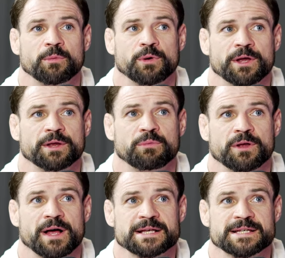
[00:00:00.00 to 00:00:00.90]
been really
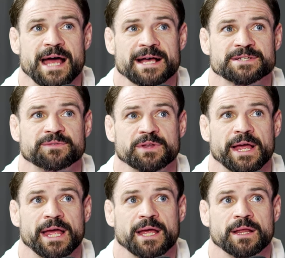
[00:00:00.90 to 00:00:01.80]
realizing as of
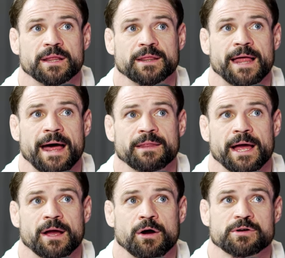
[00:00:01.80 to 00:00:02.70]
late that,
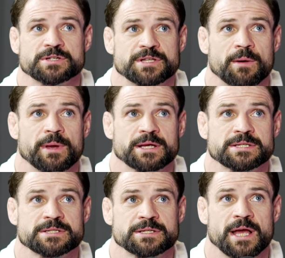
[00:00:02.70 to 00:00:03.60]
like, our
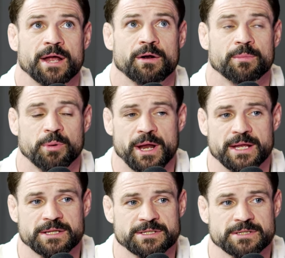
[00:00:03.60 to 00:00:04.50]
stomachs and our
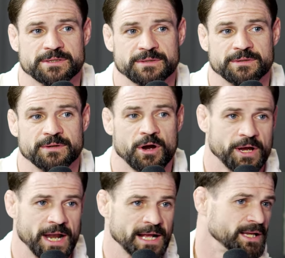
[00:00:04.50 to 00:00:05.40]
brains are
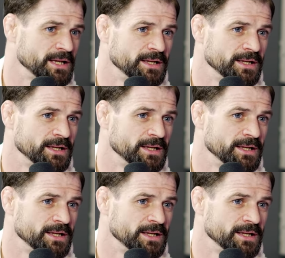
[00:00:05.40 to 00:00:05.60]
connected.